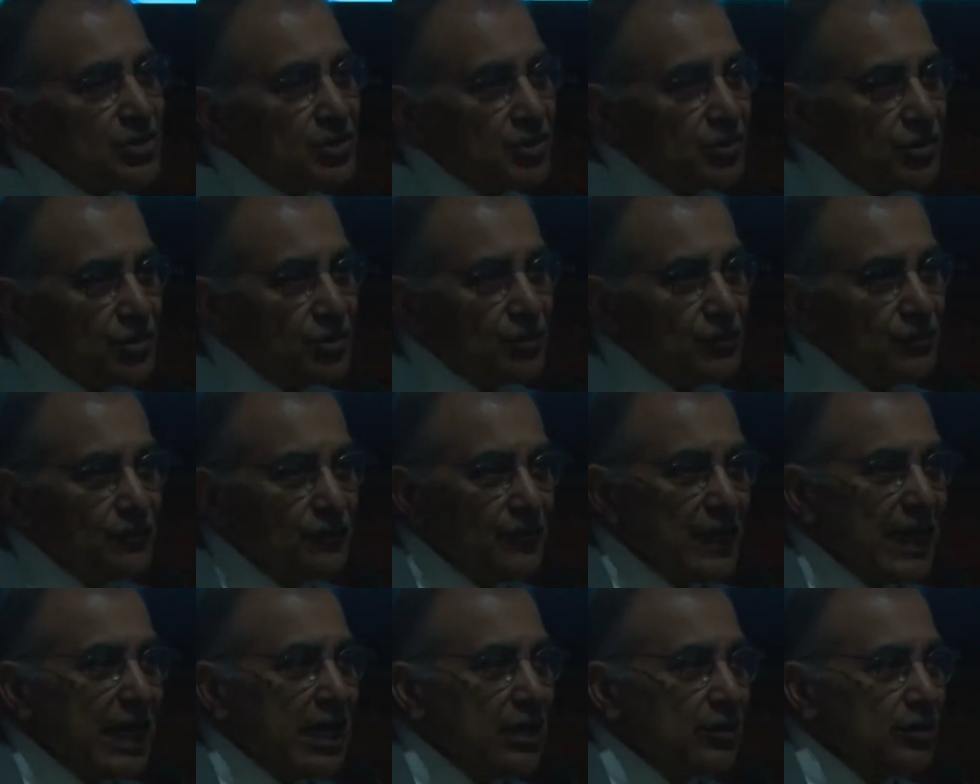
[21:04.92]
do you
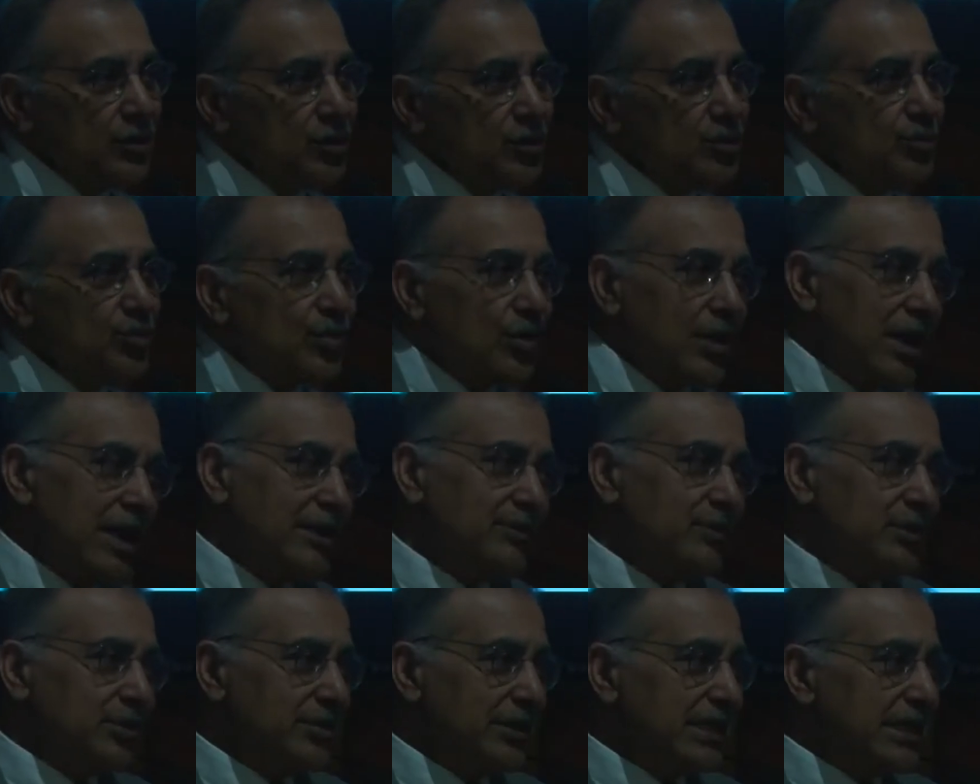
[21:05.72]
value
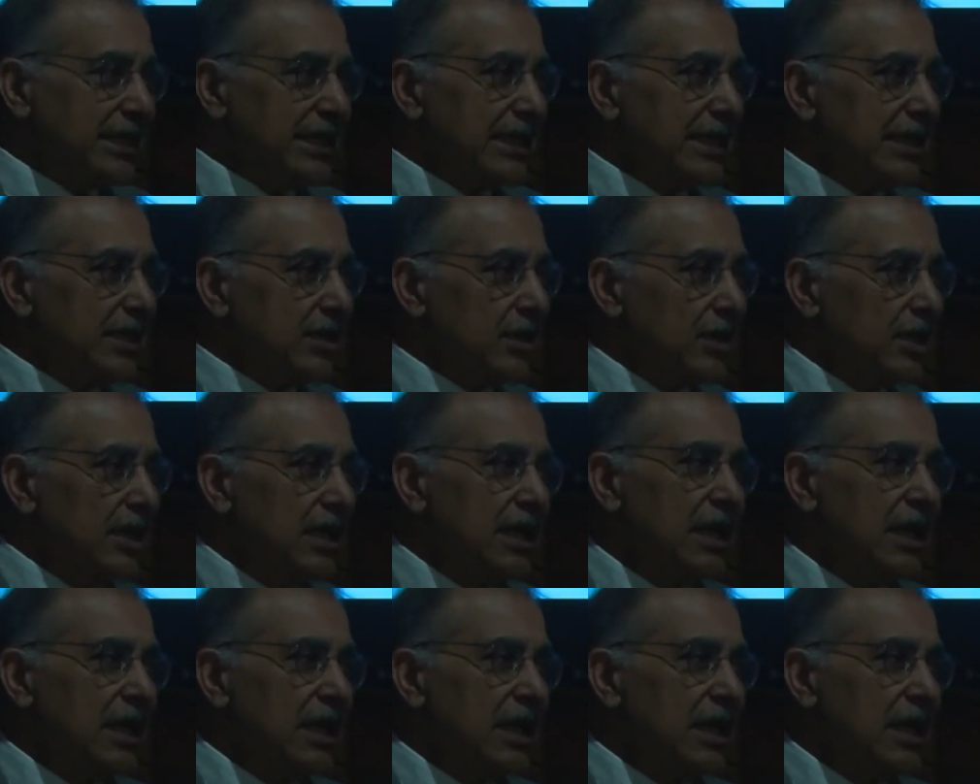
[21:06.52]
primary care?